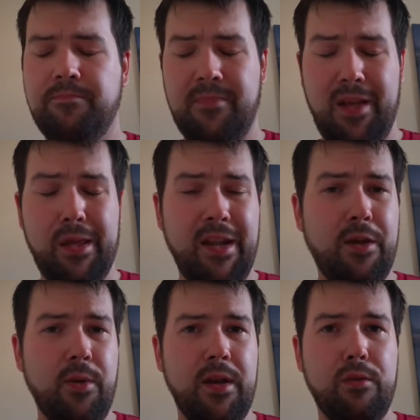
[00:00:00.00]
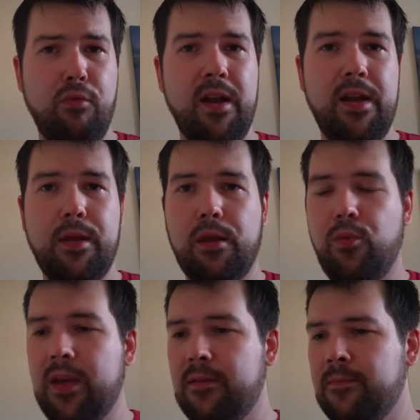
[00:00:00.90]
This liquid is really
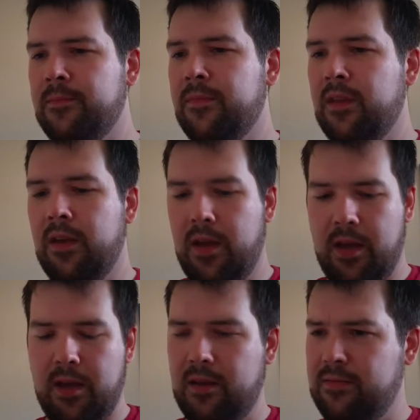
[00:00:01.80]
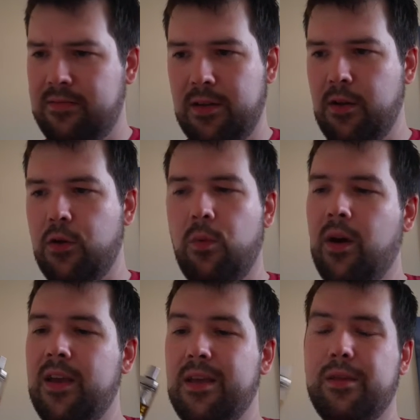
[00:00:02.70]
sweet. I don't know
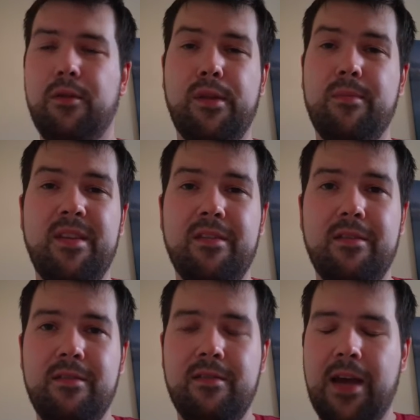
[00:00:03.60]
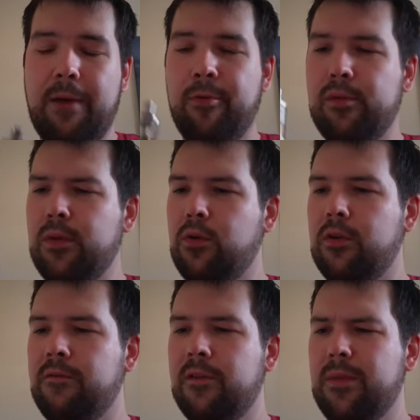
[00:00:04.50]
why. It's not something that happens with
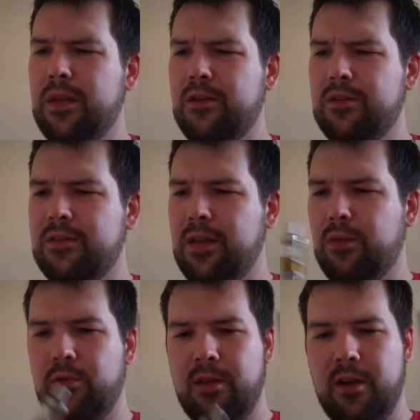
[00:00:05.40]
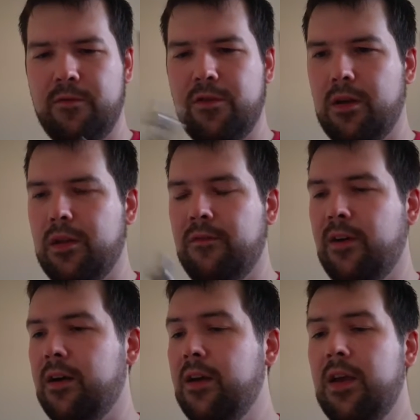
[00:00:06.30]
all of them. It's just this one that I've tried so
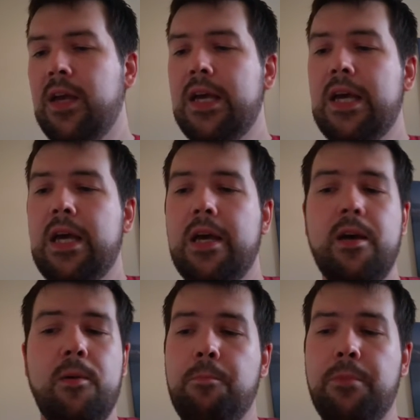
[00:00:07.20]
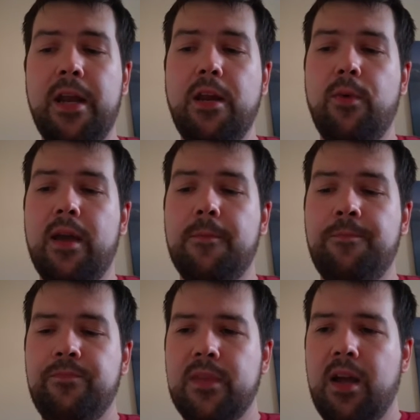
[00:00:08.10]
far. But anyway,
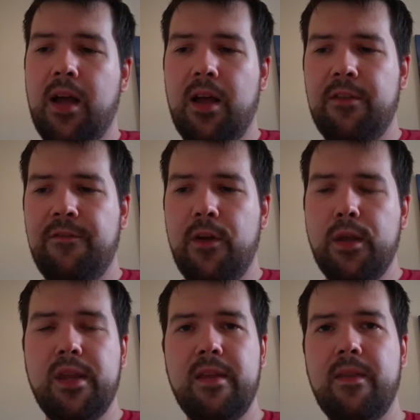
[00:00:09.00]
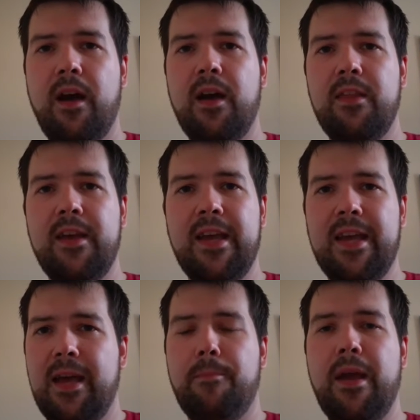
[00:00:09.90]
first thing that
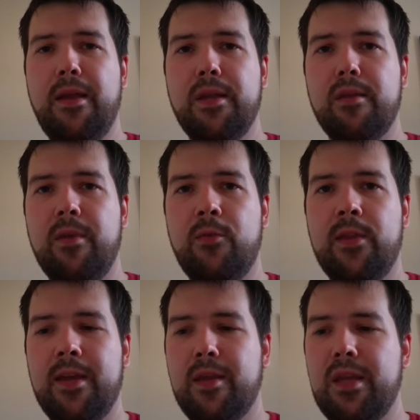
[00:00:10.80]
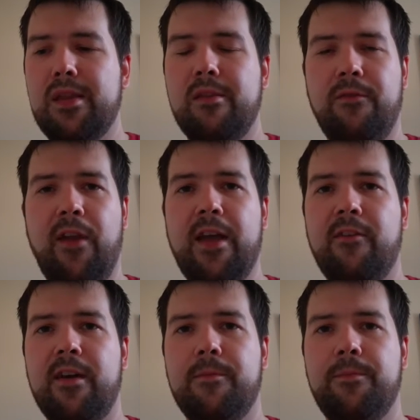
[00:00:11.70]
amazes me with this is the
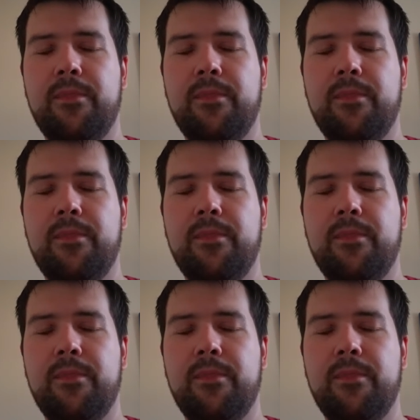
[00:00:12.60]
flavour.